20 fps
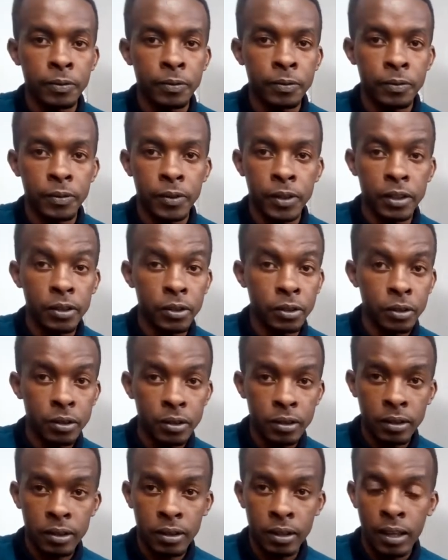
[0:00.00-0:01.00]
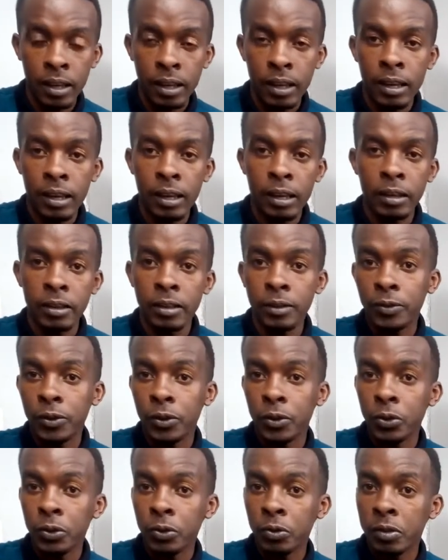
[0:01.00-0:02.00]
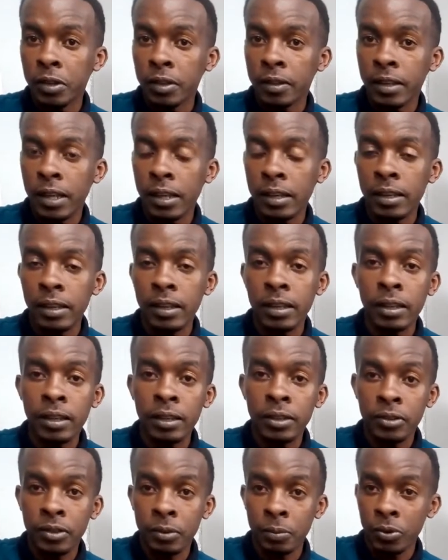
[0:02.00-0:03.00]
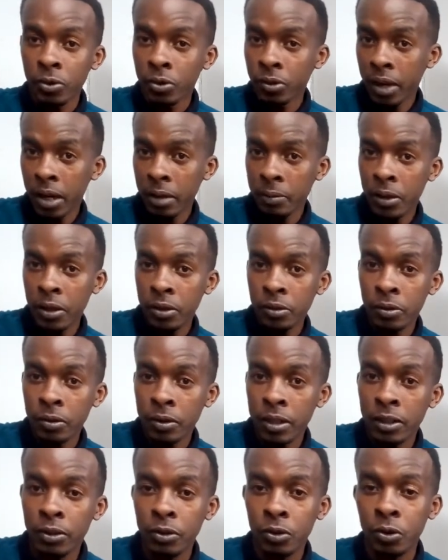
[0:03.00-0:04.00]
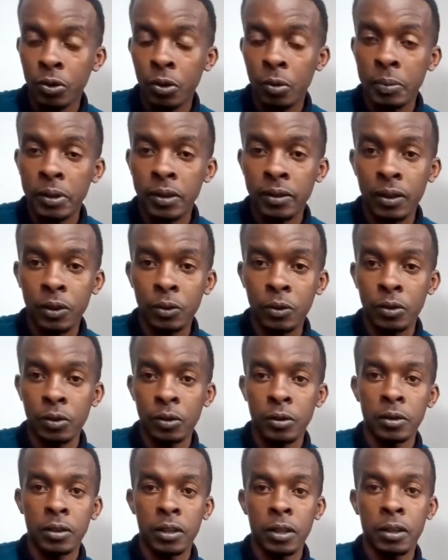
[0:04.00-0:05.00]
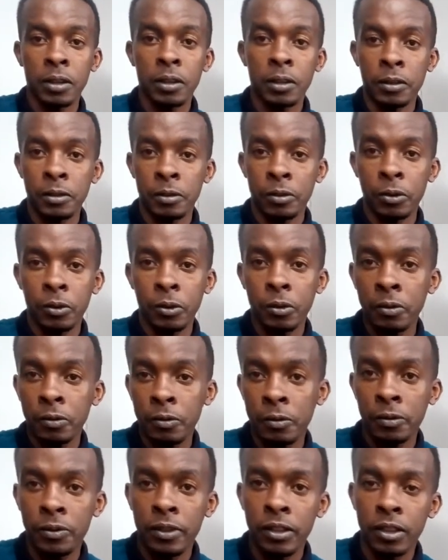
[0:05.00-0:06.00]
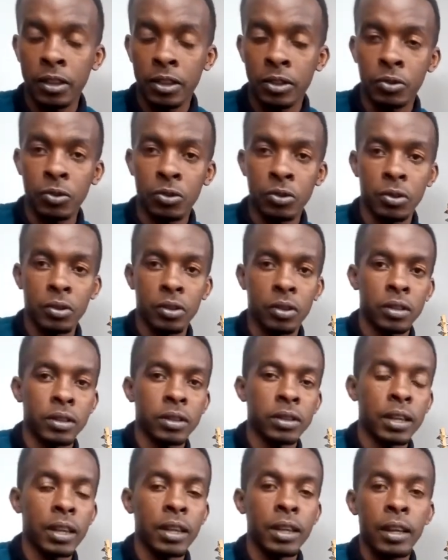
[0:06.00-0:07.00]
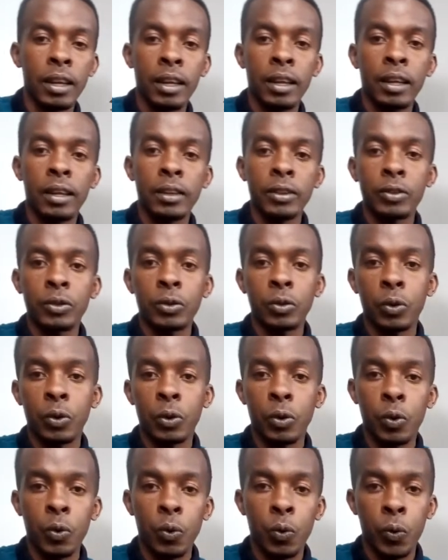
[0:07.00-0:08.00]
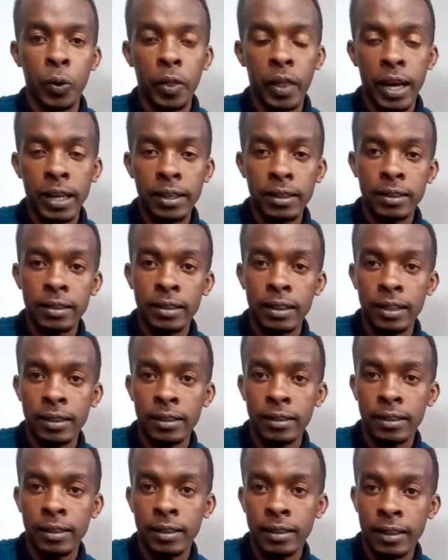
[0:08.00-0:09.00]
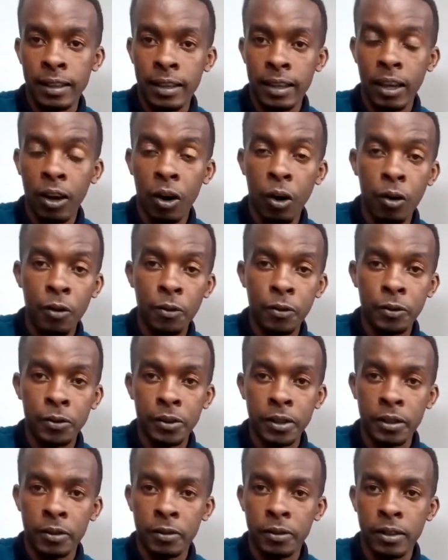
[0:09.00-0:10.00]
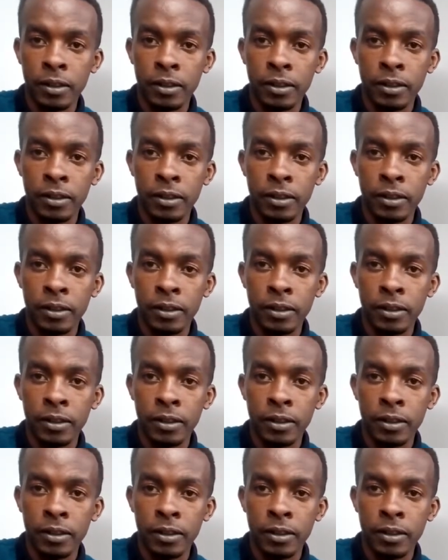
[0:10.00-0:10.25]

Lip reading: videos. And if you're new to the channel, subscribe so that you don't miss out on future tutorials. So with that, let's kick off right after this.